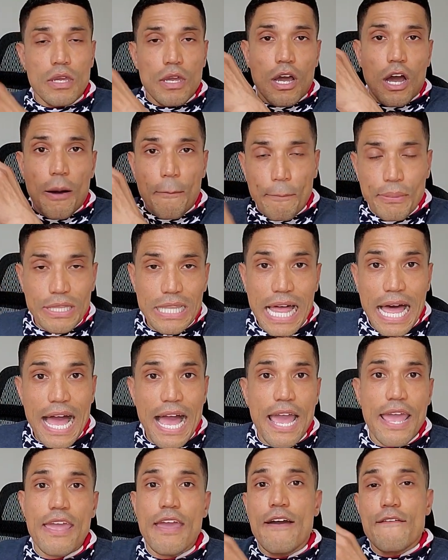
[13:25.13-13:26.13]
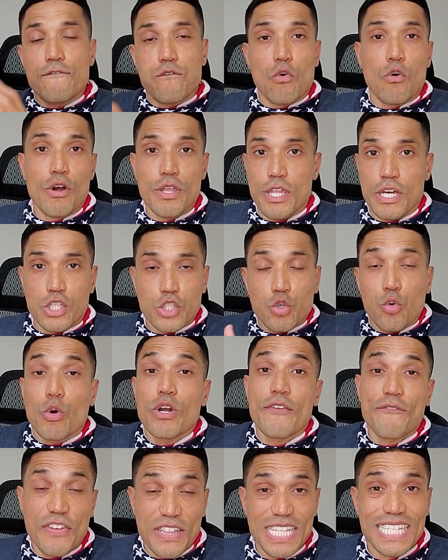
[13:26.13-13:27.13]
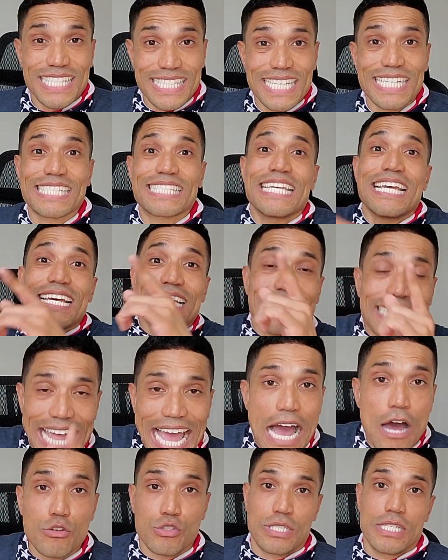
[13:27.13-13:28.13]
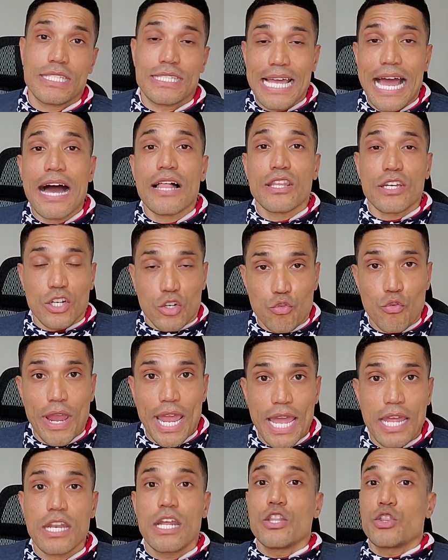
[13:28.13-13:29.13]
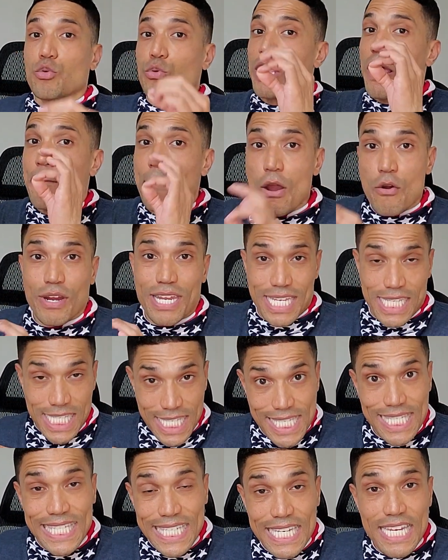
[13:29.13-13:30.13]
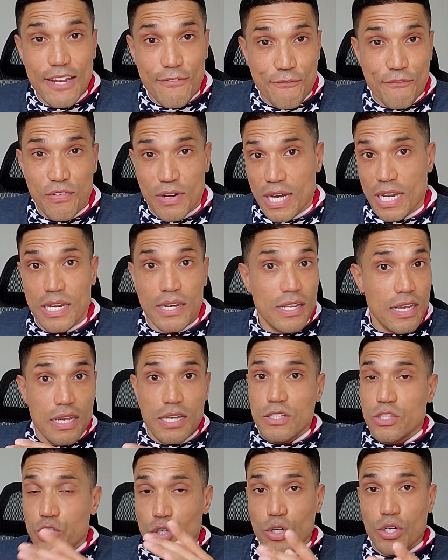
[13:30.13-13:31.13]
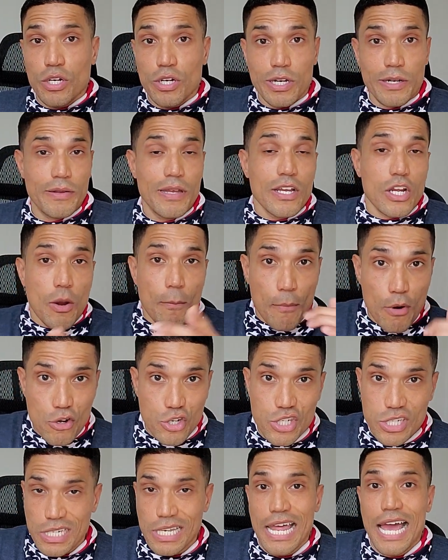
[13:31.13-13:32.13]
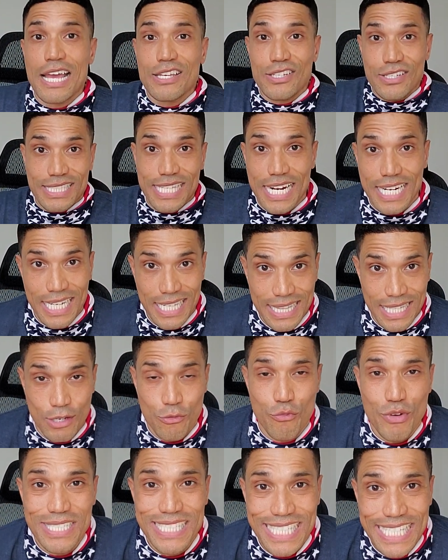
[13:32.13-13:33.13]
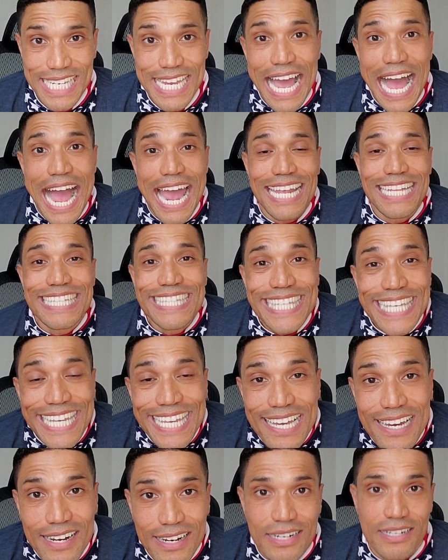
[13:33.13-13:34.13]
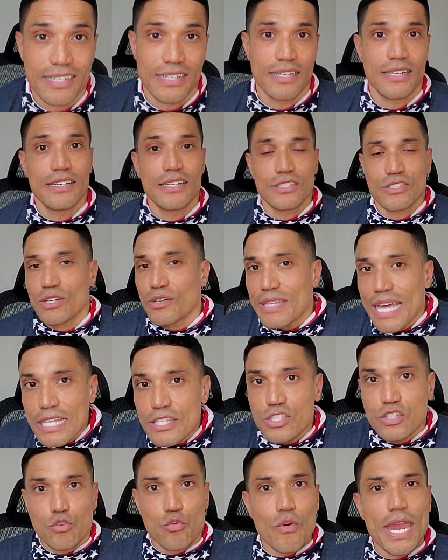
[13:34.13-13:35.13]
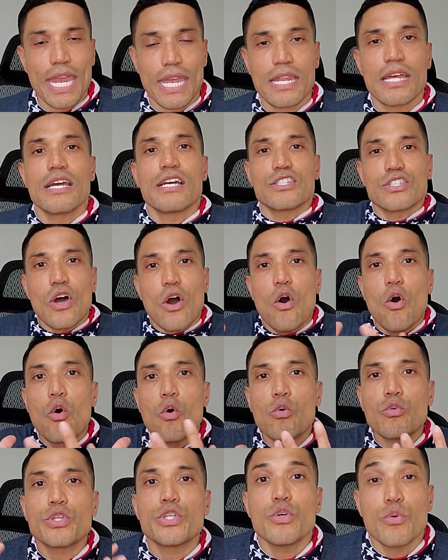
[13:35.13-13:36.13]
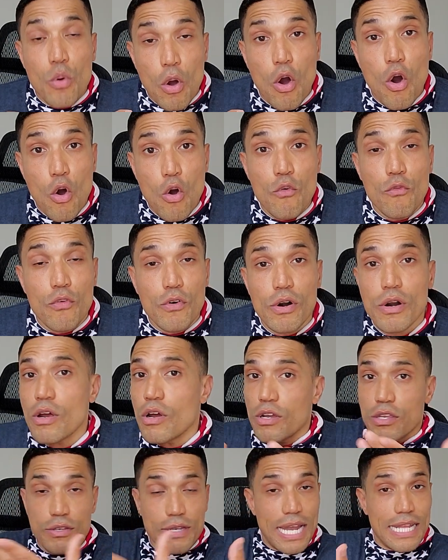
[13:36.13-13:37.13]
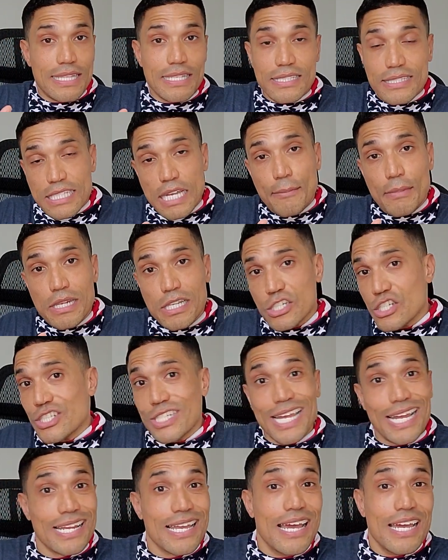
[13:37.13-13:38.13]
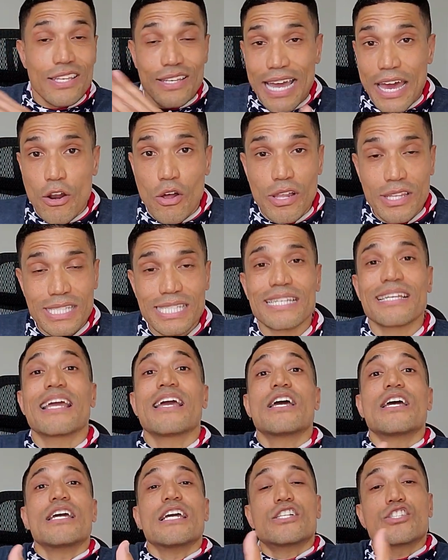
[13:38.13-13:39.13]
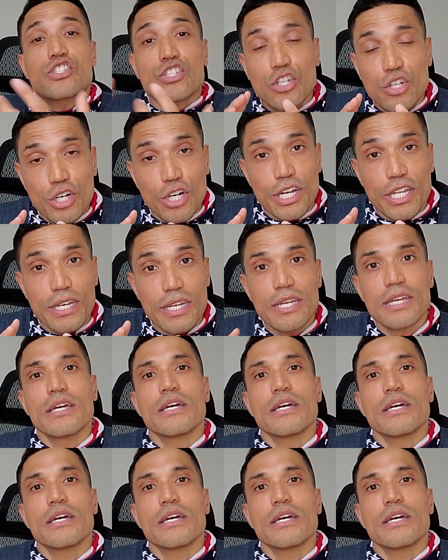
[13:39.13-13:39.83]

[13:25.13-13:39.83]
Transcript: apply for the $256,000 grant through the American Seed Fund to commercialize your technically risky idea. So that's great to hold you over. You got the stimulus check, you got all these things. It's good.